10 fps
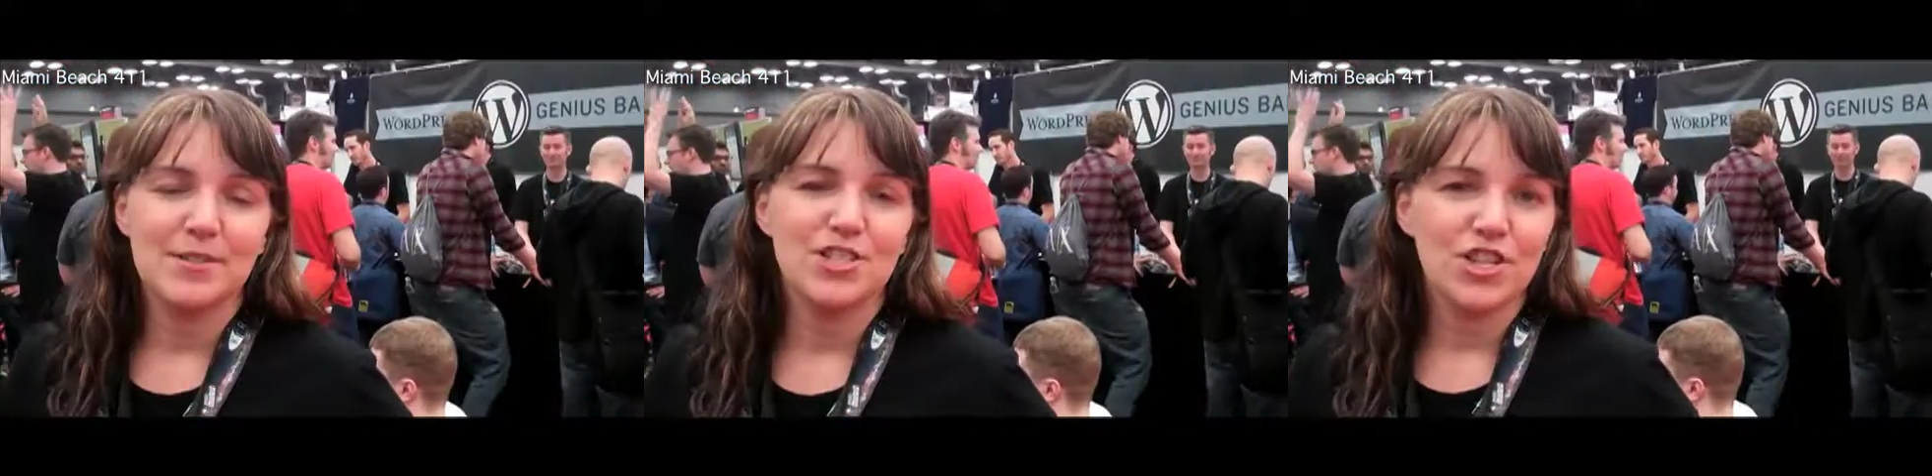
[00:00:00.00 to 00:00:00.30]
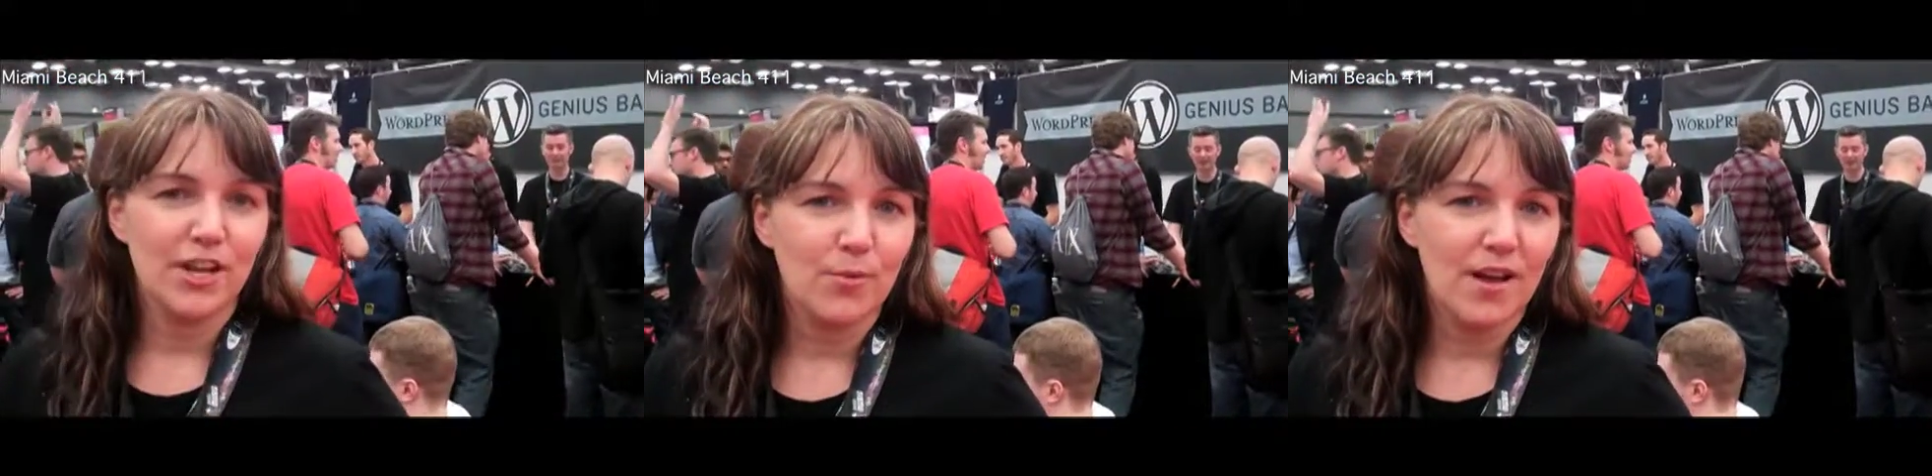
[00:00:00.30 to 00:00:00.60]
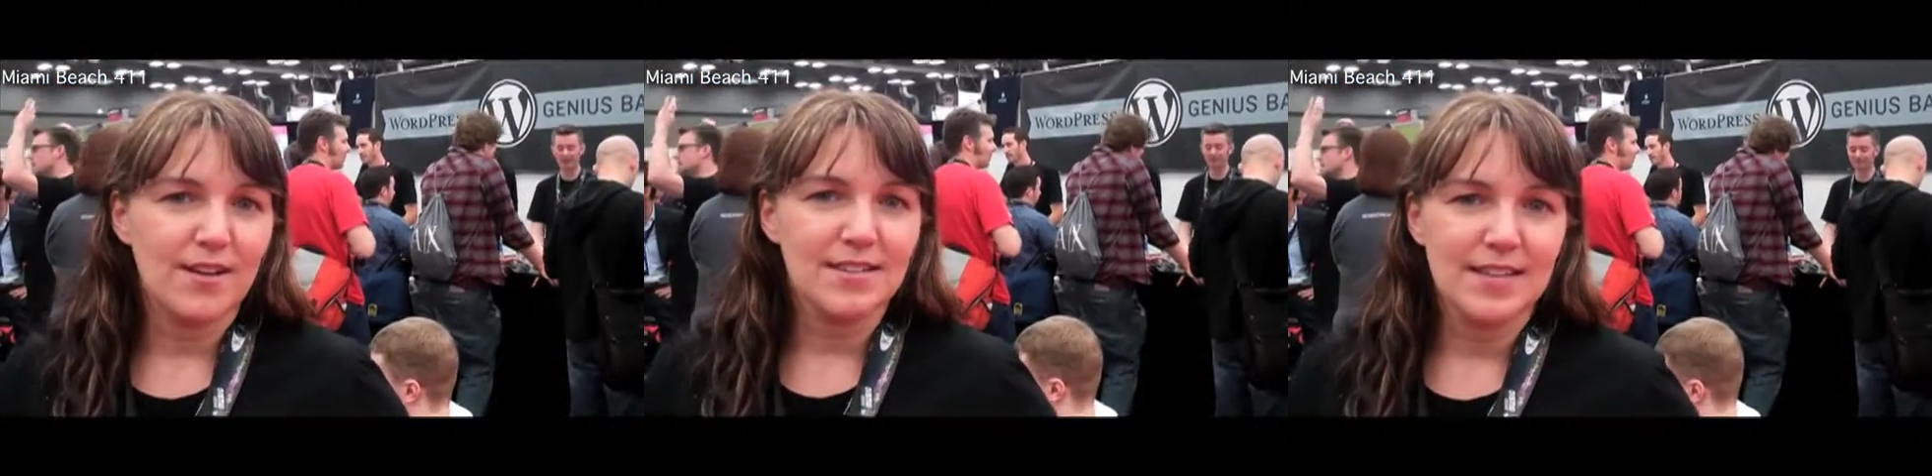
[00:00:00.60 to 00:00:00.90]
is Jane
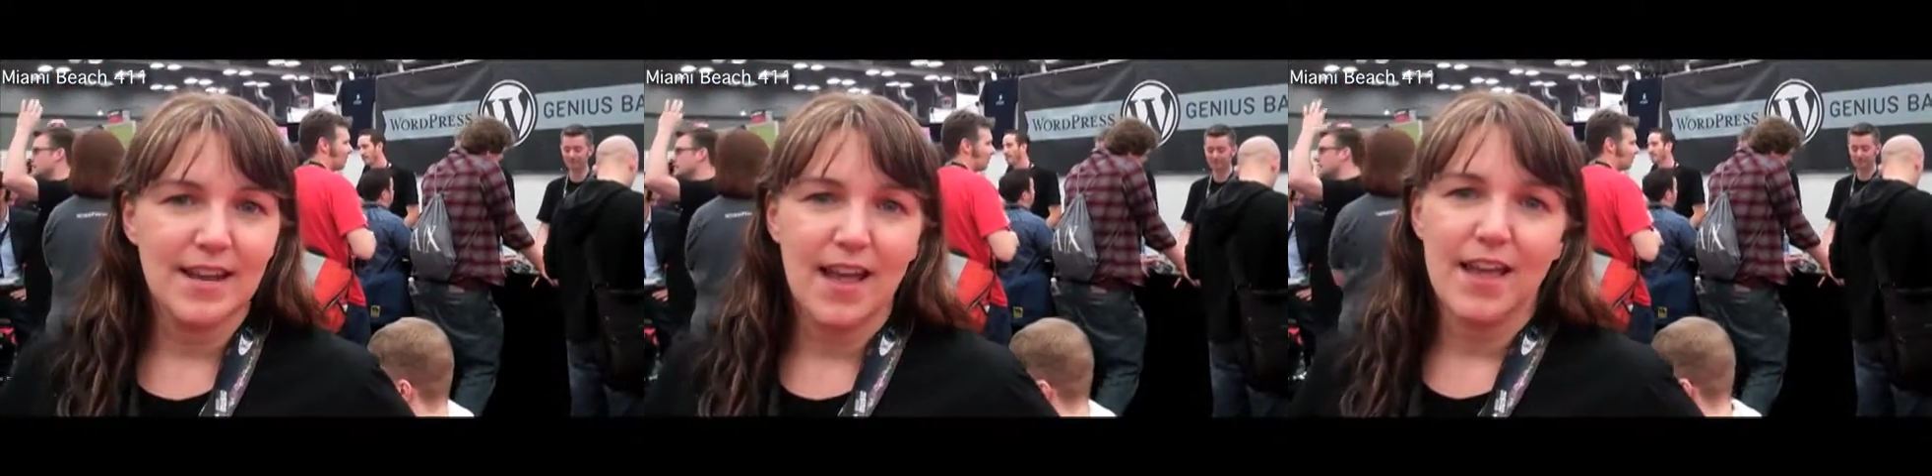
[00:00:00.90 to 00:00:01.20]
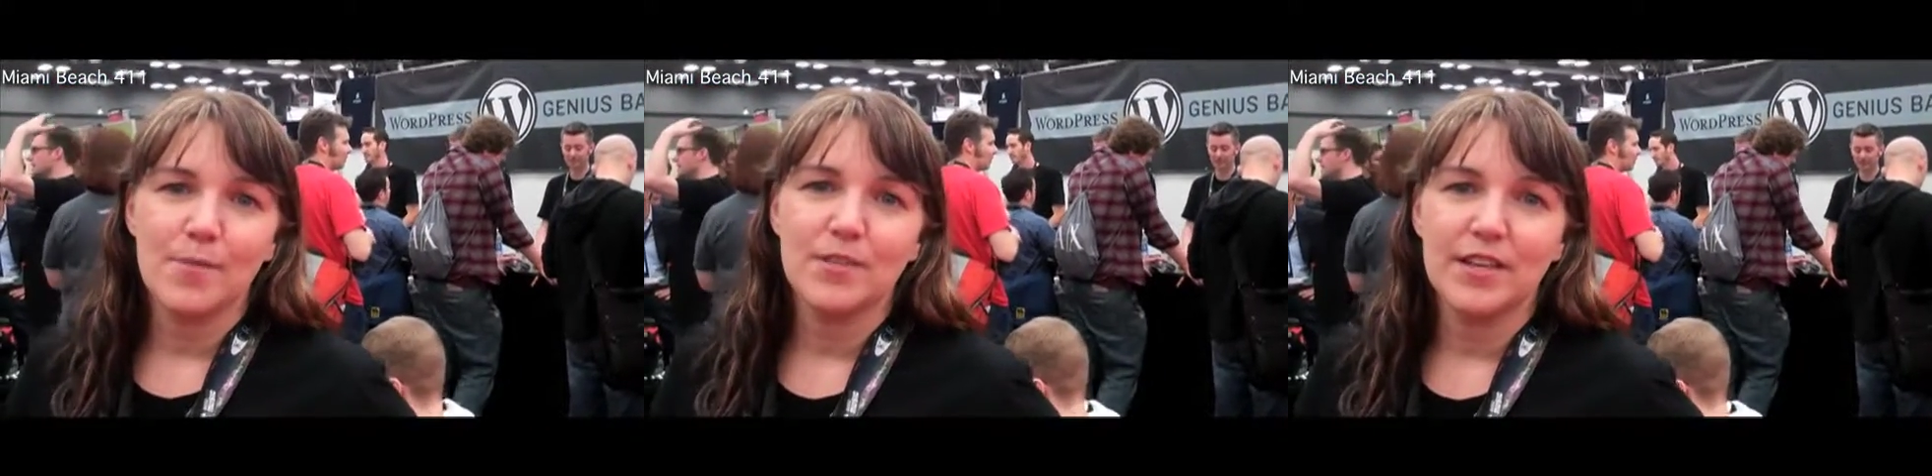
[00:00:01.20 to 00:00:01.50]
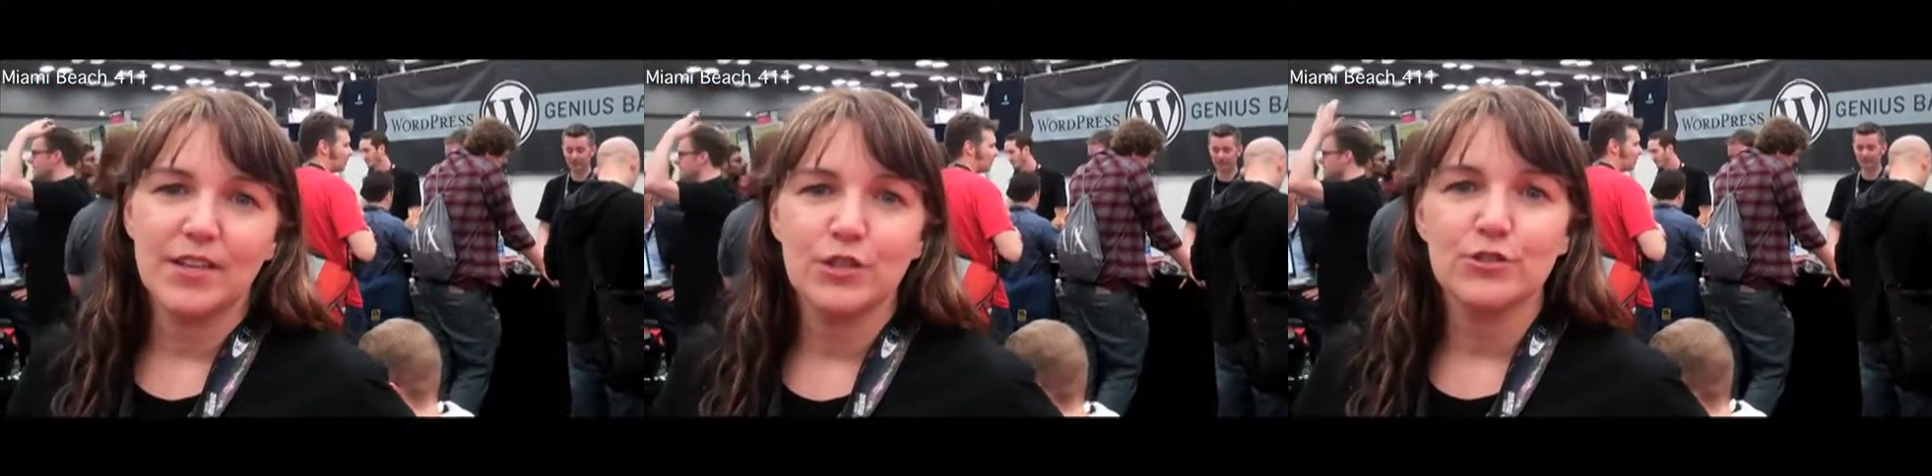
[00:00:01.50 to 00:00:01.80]
Wells, and I am
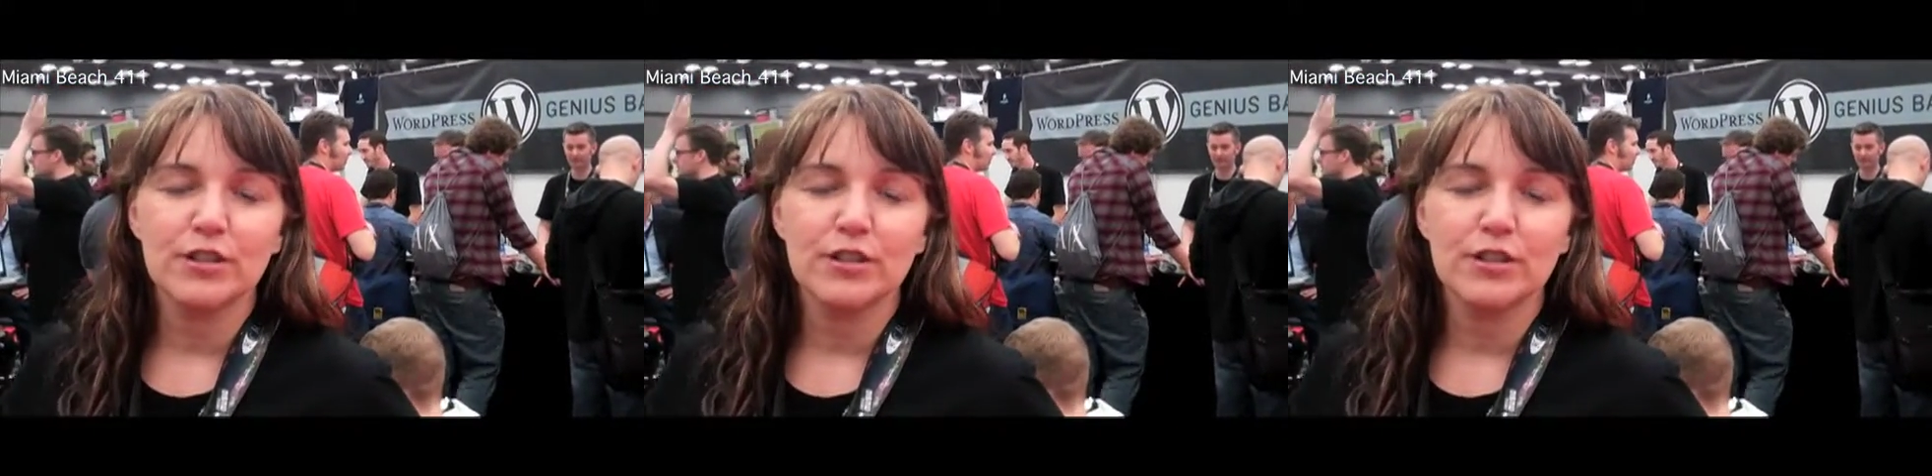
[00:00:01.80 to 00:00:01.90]
the